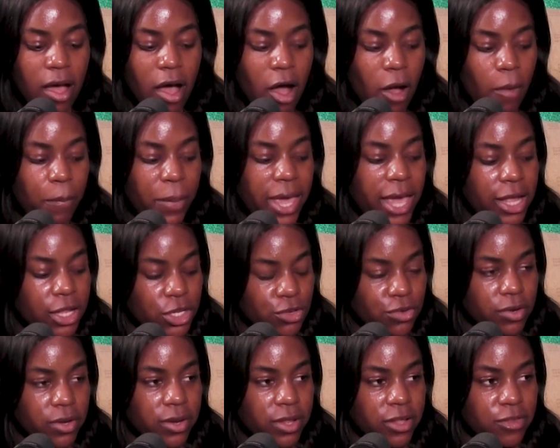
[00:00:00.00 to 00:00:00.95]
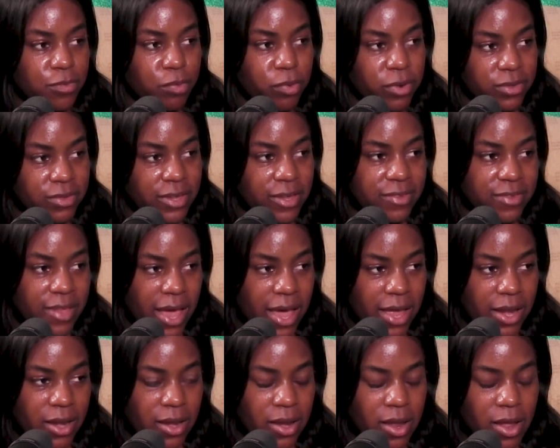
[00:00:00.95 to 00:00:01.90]
our patron is Princess
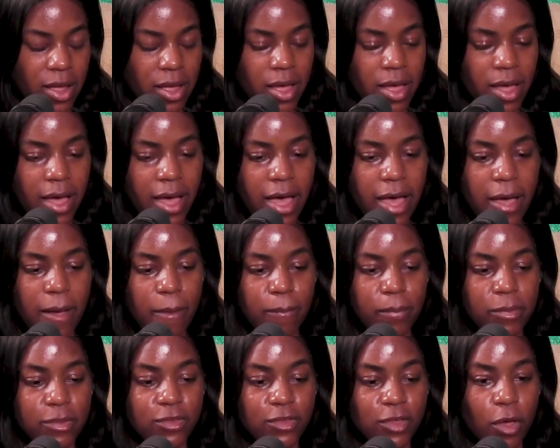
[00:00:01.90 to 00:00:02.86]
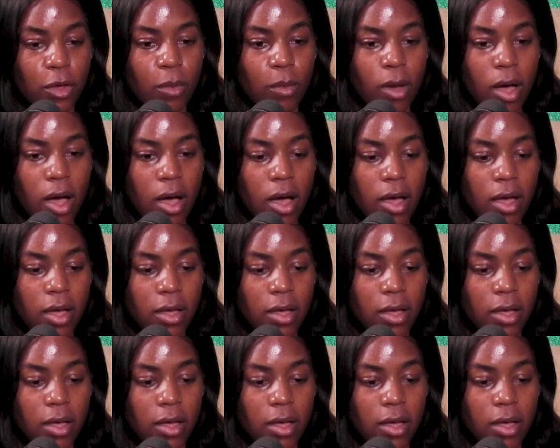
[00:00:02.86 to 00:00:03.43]
Anne. So